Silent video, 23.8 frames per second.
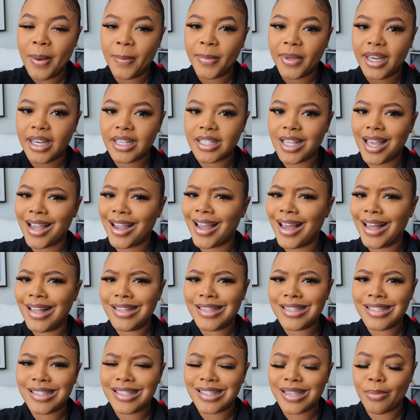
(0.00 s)
Because I got
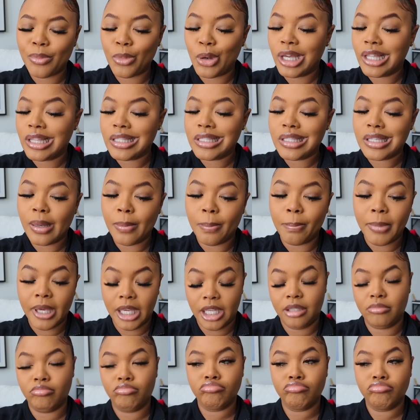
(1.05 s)
somewhere to be.